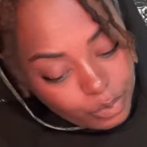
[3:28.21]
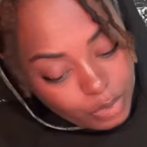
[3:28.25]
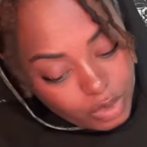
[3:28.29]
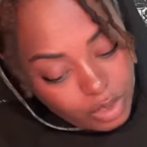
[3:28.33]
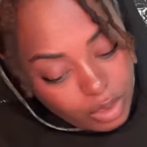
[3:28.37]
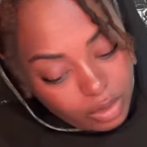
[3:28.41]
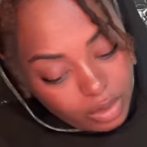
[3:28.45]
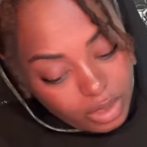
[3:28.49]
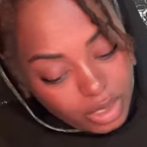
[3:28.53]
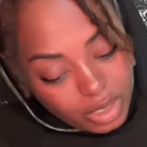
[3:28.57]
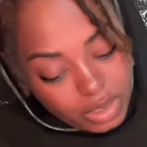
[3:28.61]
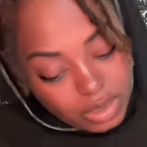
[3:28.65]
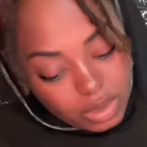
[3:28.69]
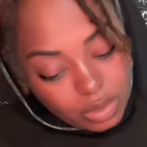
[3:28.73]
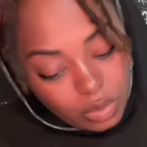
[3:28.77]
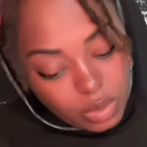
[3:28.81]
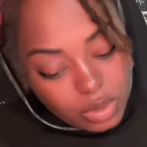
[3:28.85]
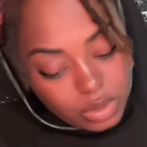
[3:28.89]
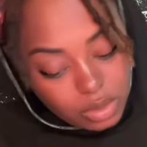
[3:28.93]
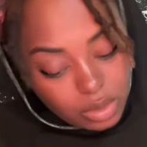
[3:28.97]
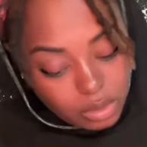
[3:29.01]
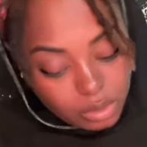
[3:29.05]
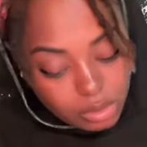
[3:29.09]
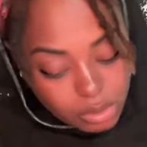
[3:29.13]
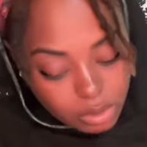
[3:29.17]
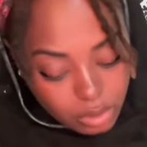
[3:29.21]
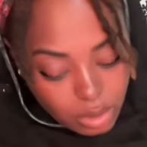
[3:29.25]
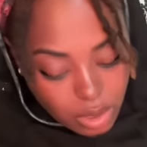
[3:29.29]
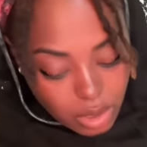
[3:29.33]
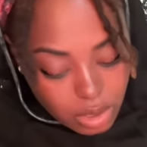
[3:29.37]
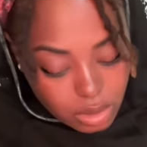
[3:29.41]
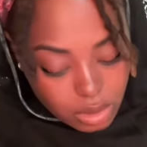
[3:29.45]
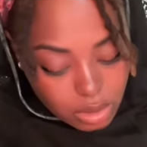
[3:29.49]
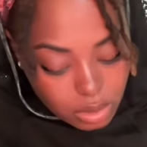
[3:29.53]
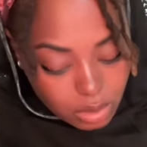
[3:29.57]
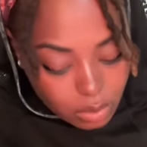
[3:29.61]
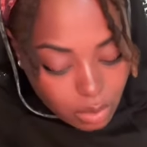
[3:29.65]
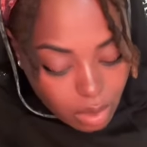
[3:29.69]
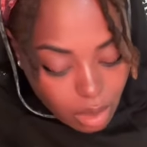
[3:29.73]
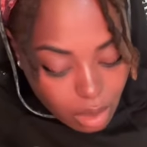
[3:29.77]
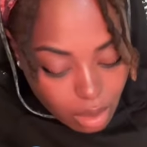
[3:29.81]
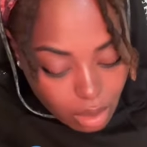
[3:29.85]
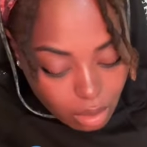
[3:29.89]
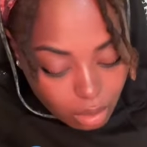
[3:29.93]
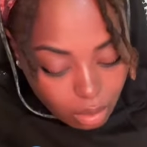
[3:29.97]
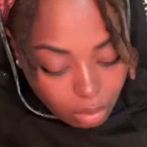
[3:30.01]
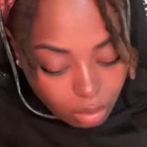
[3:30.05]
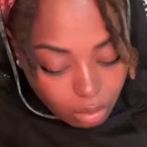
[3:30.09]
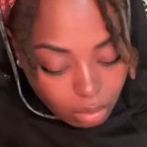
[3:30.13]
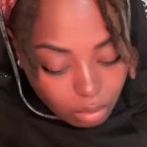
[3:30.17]
Okay. Someone's on drugs as
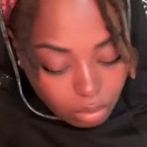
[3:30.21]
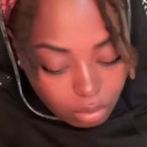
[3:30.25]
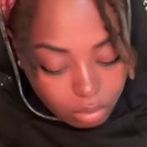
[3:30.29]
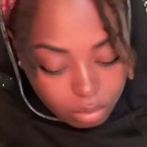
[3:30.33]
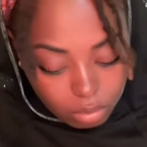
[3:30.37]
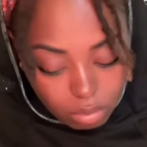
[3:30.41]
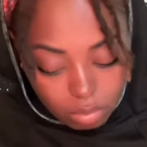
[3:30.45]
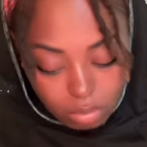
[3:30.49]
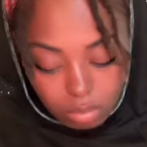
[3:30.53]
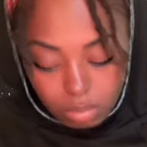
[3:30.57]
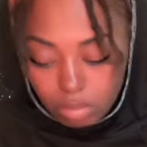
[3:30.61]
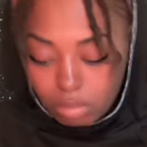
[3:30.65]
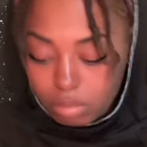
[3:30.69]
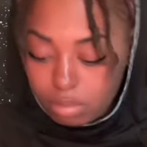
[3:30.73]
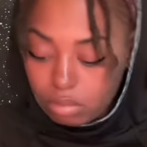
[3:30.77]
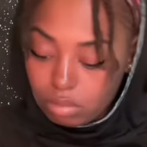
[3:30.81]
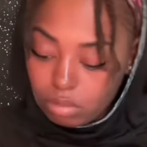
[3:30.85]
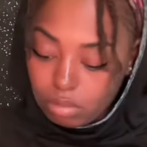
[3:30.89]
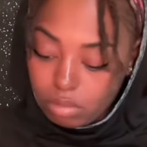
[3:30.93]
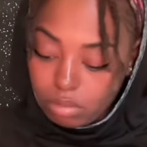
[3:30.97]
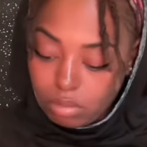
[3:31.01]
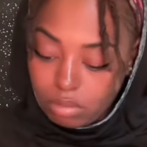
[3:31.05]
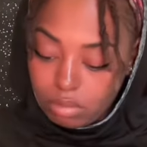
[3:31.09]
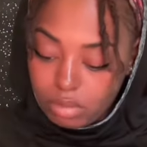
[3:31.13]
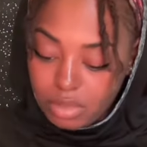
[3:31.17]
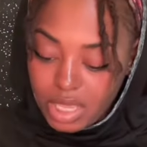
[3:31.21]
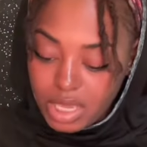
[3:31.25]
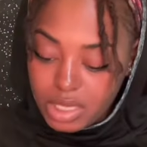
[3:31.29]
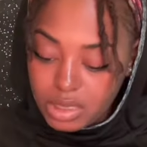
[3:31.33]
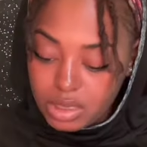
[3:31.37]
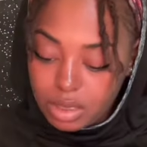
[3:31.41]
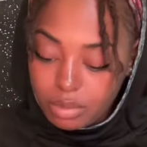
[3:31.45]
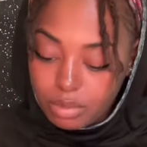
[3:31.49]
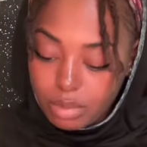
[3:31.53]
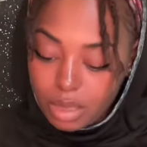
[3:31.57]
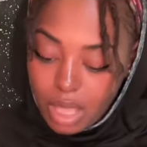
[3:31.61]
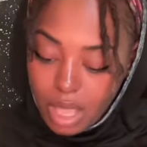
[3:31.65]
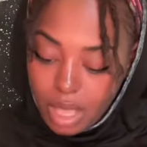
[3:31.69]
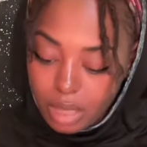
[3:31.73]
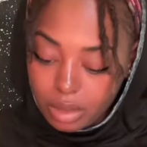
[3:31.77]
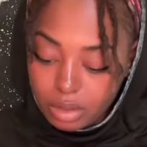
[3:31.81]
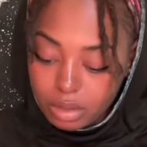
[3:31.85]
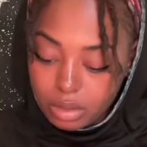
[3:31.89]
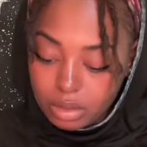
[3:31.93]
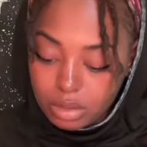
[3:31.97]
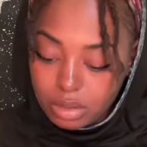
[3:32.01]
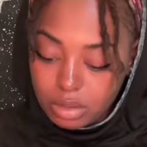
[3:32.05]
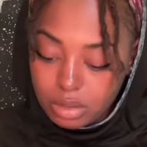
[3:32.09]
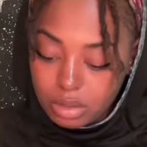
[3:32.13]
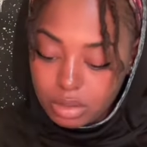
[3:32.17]
well. That's the
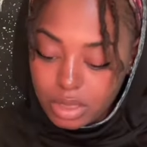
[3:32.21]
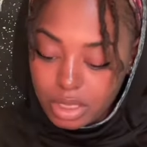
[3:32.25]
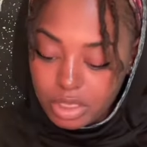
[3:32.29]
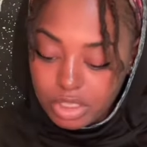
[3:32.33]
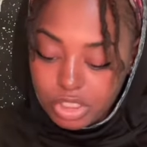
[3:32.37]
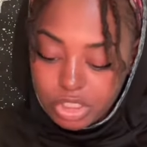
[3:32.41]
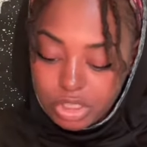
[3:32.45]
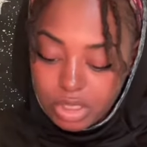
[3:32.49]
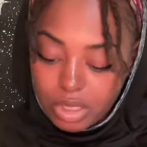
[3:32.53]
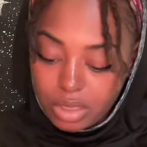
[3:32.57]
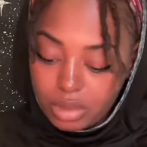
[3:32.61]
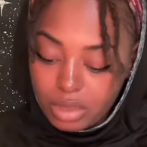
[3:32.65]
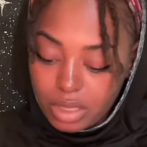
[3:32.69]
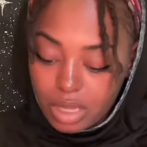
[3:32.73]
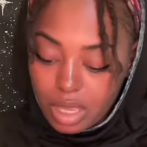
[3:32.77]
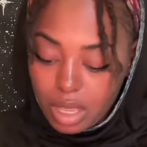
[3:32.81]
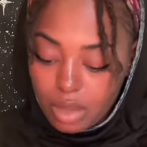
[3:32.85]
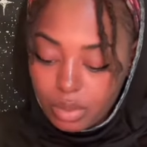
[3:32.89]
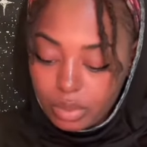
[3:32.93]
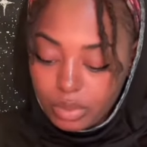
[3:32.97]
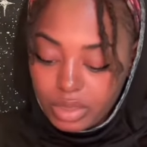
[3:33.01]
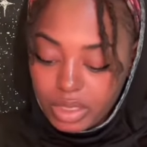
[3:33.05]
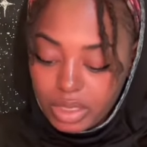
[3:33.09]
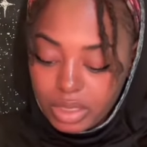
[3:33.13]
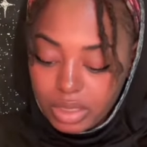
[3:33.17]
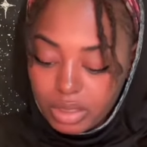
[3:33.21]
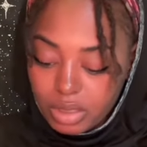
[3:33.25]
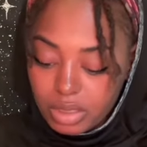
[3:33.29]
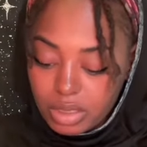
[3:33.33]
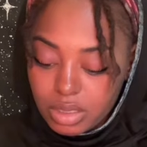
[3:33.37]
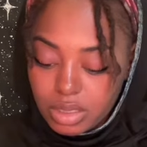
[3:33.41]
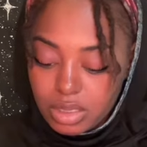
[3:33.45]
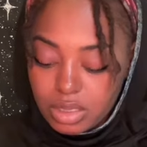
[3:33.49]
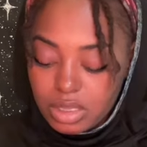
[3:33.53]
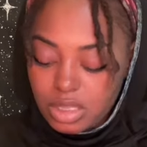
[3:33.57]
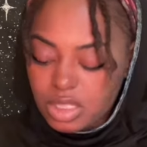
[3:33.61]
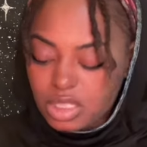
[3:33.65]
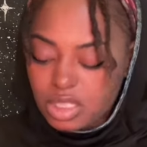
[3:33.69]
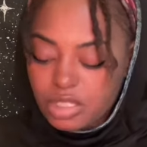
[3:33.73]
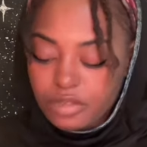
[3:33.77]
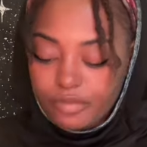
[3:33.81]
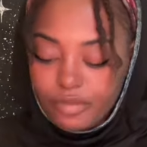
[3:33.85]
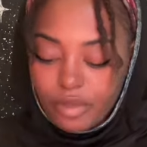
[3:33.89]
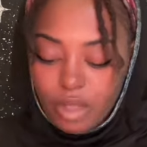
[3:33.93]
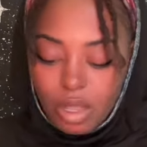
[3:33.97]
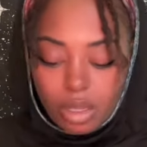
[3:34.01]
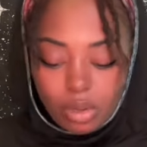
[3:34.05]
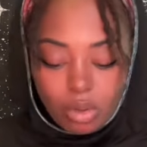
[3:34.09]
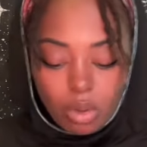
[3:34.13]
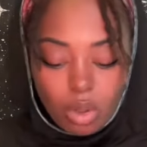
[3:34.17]
blockage. They shut down when they get into this
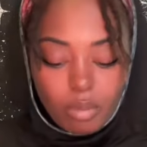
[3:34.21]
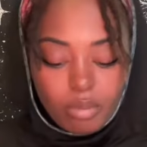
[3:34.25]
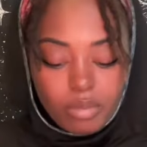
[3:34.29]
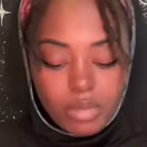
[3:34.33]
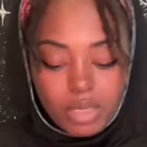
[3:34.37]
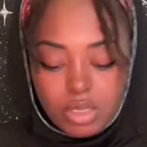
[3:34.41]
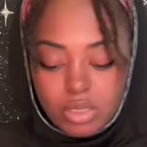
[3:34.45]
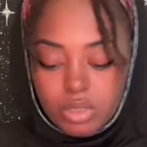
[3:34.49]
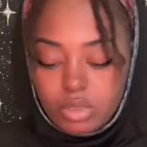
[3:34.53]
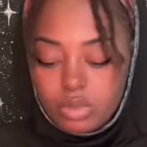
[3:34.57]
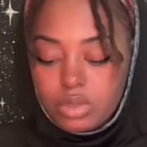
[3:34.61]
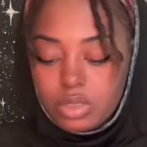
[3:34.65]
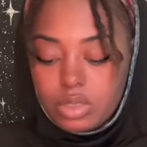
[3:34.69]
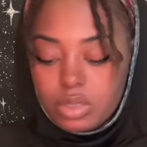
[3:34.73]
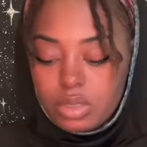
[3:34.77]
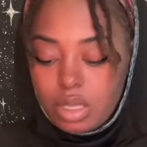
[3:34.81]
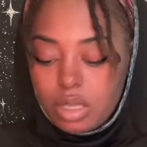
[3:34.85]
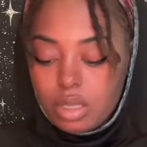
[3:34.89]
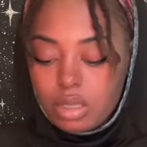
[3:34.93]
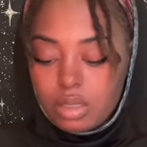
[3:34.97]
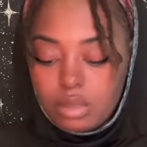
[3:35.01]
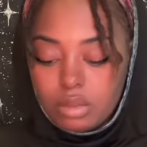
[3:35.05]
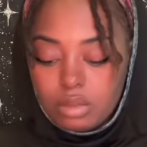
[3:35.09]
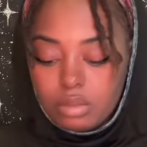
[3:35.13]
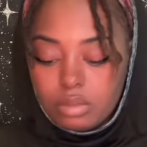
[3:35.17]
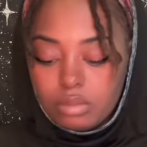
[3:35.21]
funk or mental state.